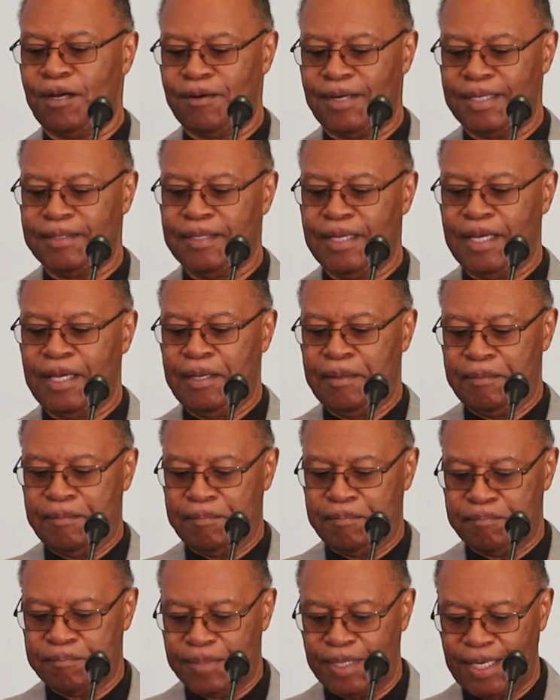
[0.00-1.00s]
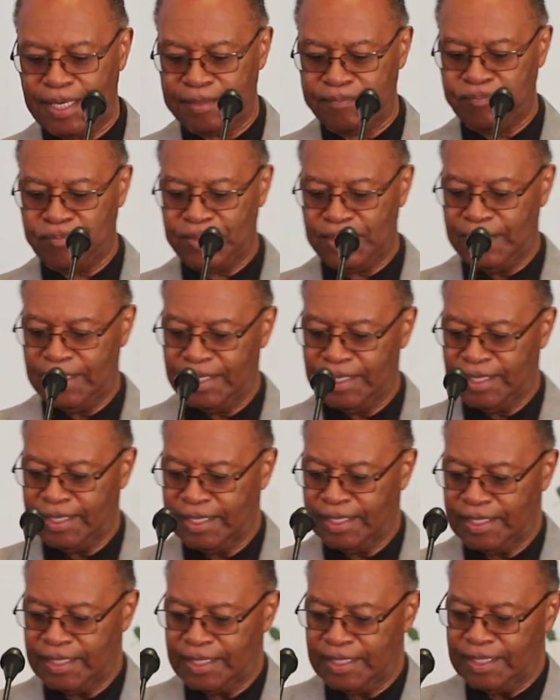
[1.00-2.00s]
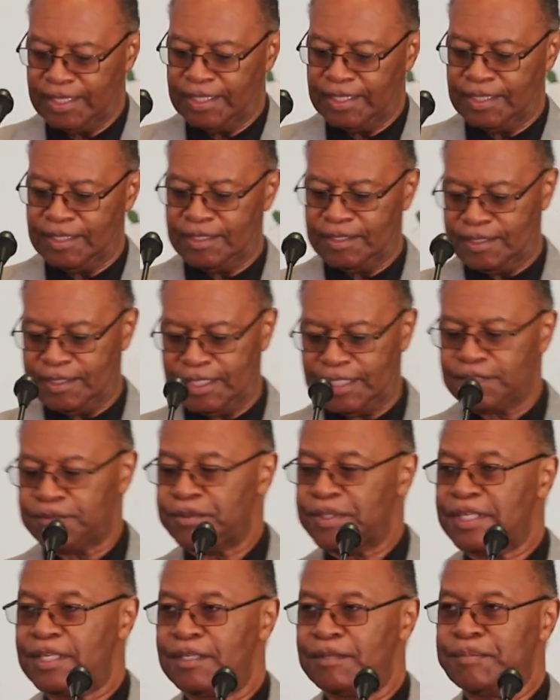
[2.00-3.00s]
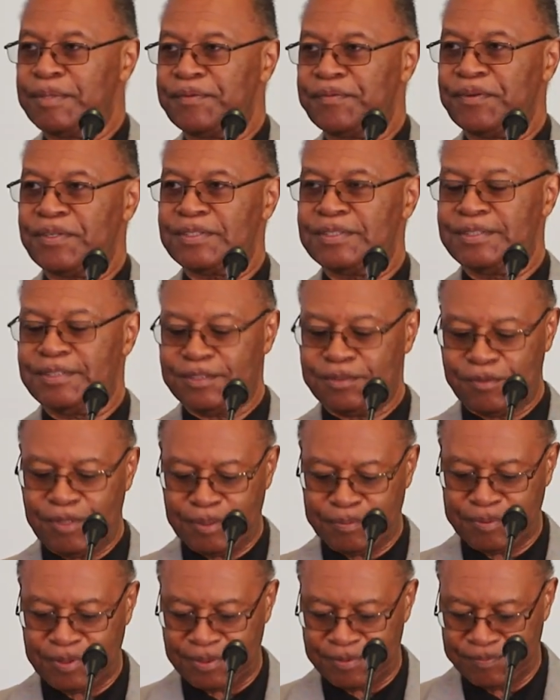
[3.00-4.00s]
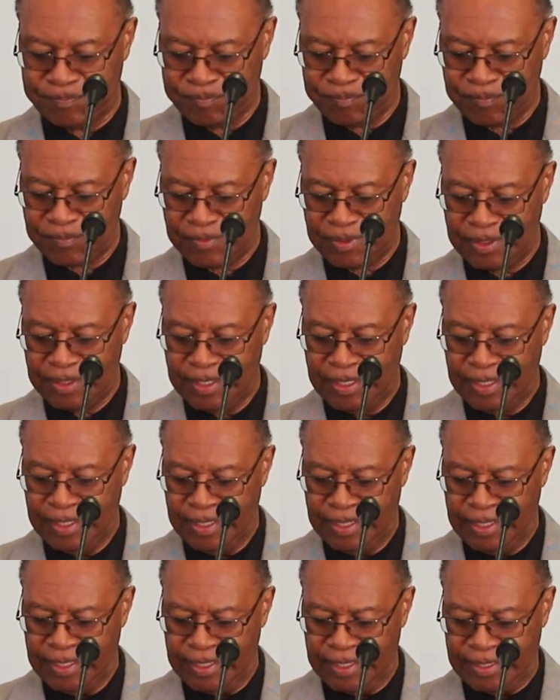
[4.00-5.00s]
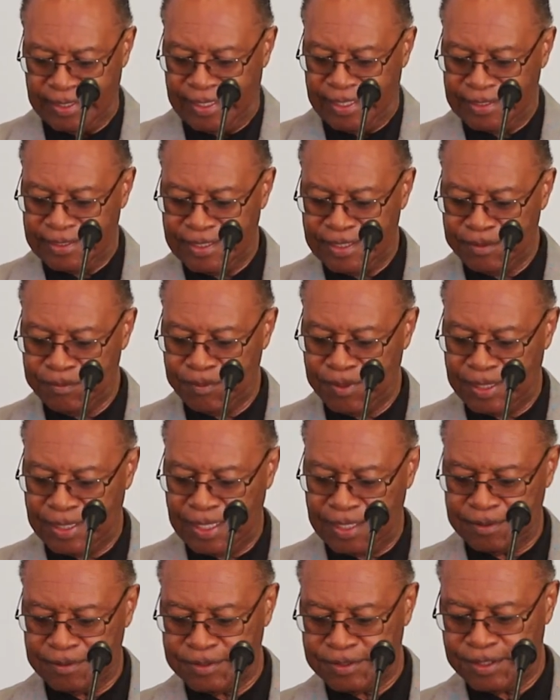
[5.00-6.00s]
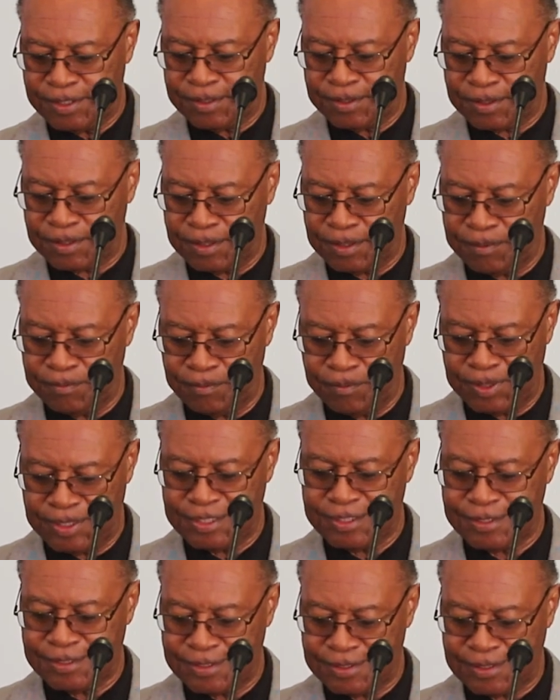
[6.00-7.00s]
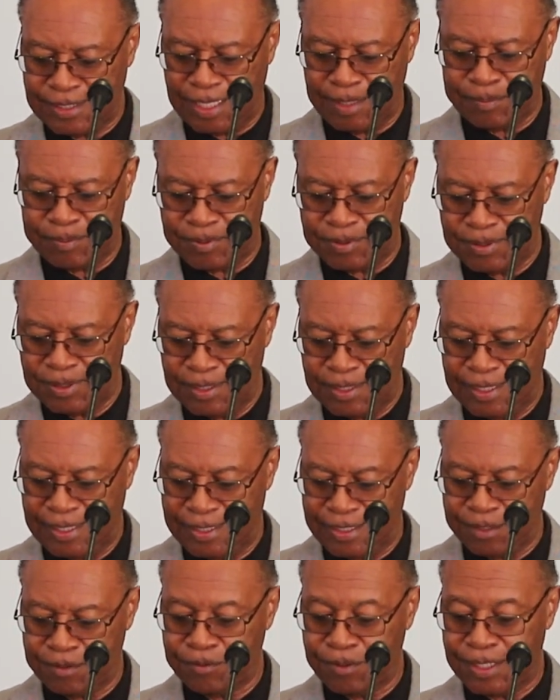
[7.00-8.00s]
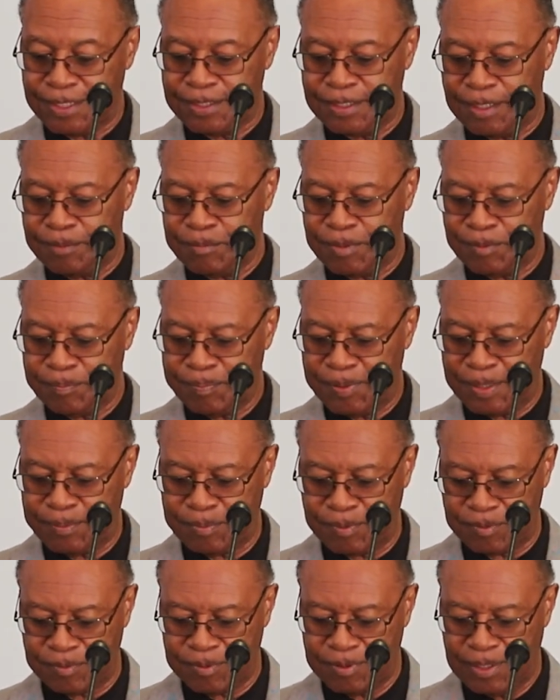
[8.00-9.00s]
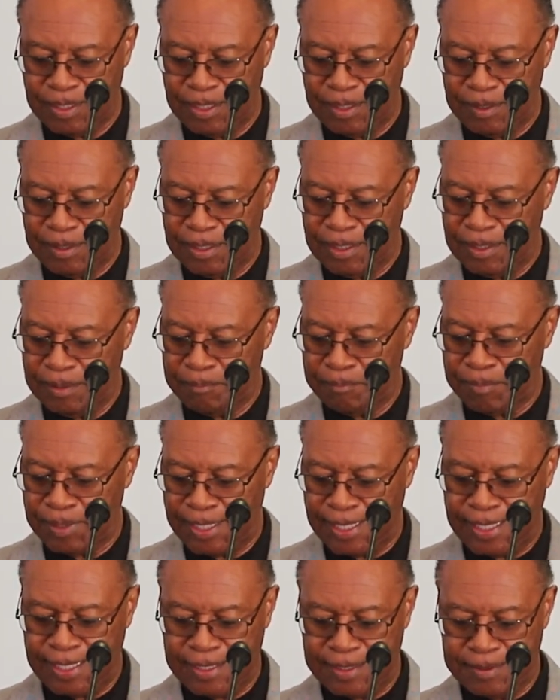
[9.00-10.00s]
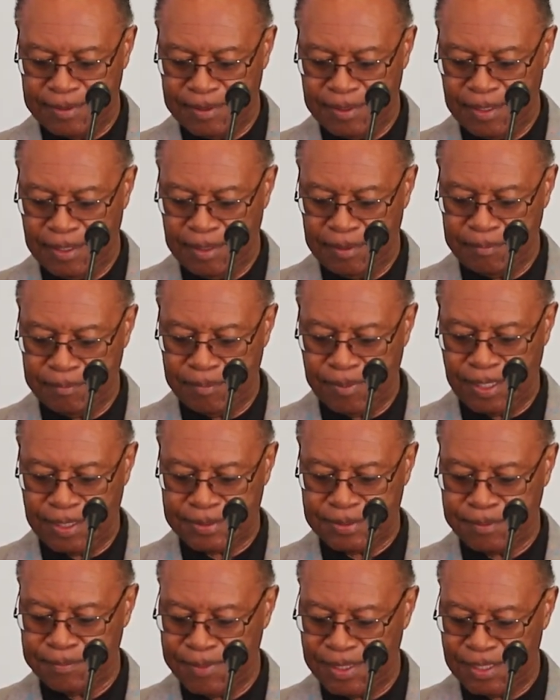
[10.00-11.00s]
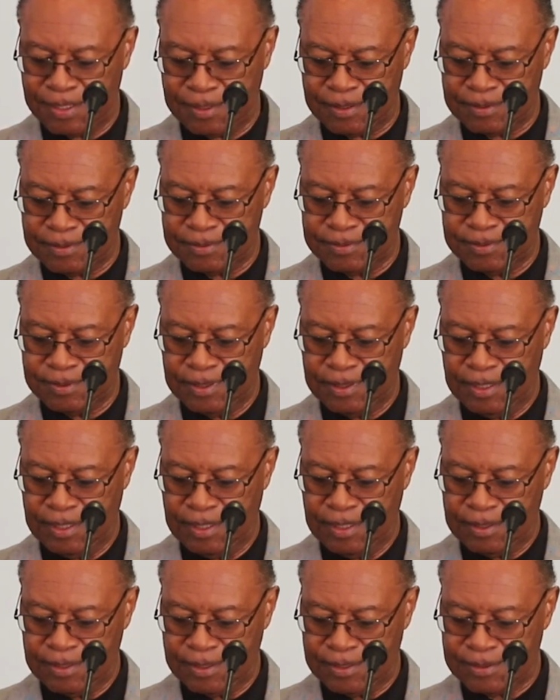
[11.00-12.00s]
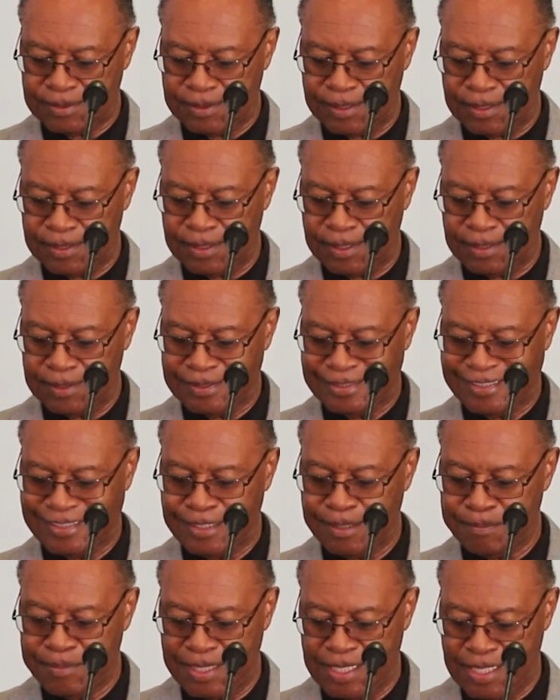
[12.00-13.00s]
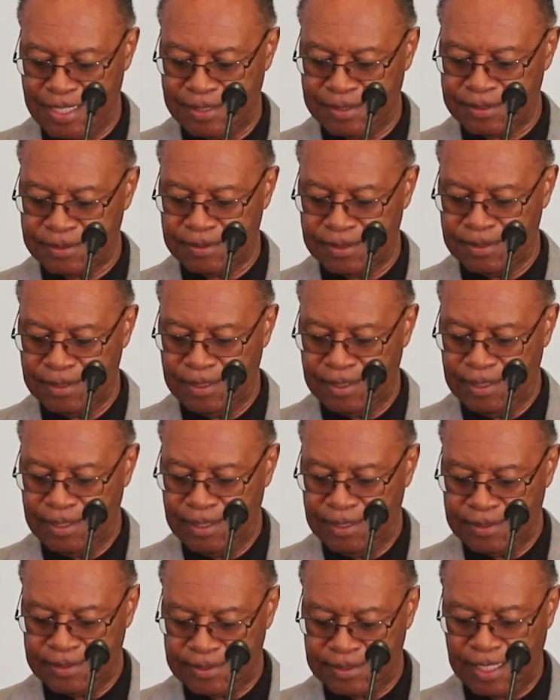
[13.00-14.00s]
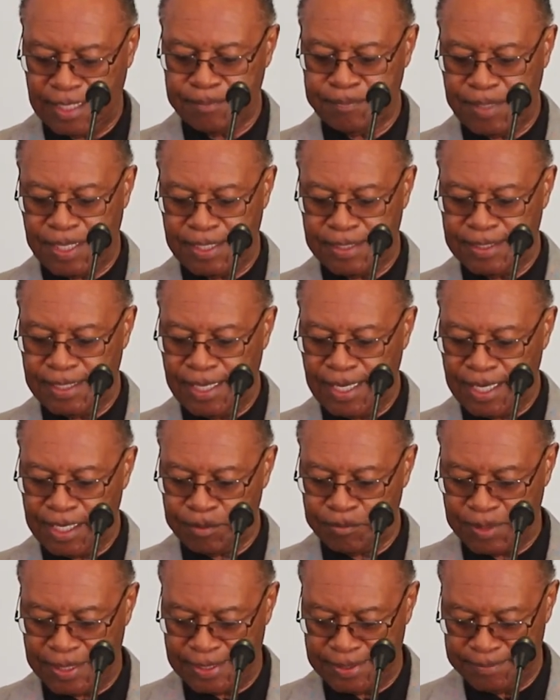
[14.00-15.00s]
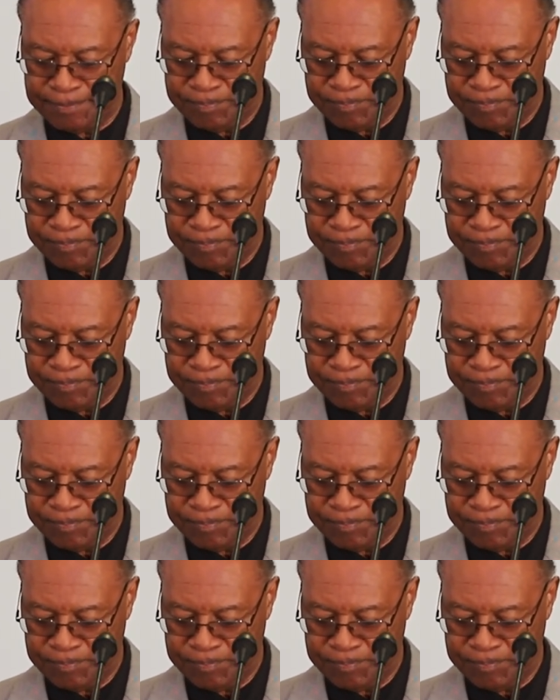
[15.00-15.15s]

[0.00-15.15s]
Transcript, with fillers: All right? But let's read a little bit further in the scripture. And as he went out of Jericho with his disciples and a great number of people, blind Bartimaeus, the son of Timaeus, sat by the highway.